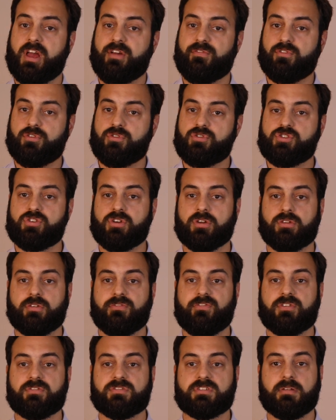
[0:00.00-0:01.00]
evolution of
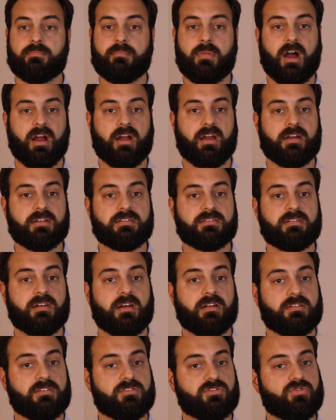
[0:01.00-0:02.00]
financial markets
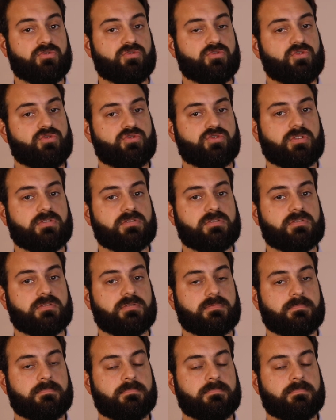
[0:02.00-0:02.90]
and institutions.